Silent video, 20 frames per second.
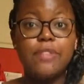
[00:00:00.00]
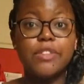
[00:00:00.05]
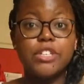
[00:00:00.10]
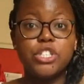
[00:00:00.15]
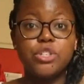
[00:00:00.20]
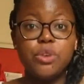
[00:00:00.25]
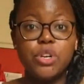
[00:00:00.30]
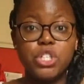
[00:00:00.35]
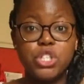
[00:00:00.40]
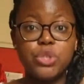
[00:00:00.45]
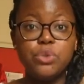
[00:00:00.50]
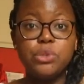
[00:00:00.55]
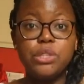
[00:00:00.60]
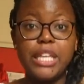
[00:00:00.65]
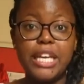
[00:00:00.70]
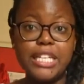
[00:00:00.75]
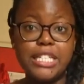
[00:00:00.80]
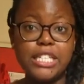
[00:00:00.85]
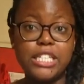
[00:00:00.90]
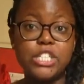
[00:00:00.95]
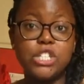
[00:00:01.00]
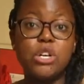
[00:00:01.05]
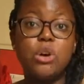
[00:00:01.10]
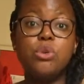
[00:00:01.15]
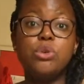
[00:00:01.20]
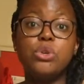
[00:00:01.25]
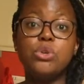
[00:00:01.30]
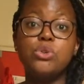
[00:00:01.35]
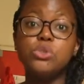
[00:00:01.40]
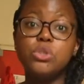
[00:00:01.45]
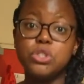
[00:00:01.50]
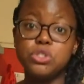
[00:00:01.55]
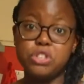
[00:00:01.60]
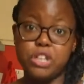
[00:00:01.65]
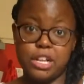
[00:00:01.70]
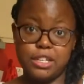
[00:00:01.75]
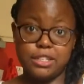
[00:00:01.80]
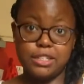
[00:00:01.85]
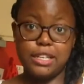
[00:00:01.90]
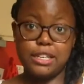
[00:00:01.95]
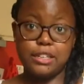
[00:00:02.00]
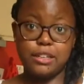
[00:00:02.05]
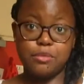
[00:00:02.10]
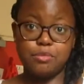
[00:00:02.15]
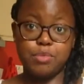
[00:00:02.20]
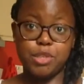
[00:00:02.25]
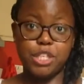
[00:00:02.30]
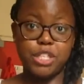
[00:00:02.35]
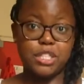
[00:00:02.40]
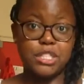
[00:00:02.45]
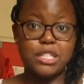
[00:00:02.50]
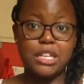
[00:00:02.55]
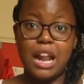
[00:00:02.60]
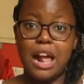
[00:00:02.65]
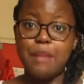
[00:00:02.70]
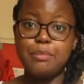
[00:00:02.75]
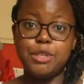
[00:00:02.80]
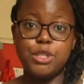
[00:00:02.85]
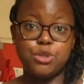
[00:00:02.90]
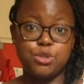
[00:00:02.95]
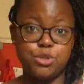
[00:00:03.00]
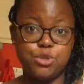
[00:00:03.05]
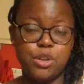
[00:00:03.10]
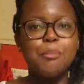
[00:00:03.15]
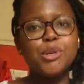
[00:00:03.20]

that you are too lazy to go Google translate them because then I'll be screwed.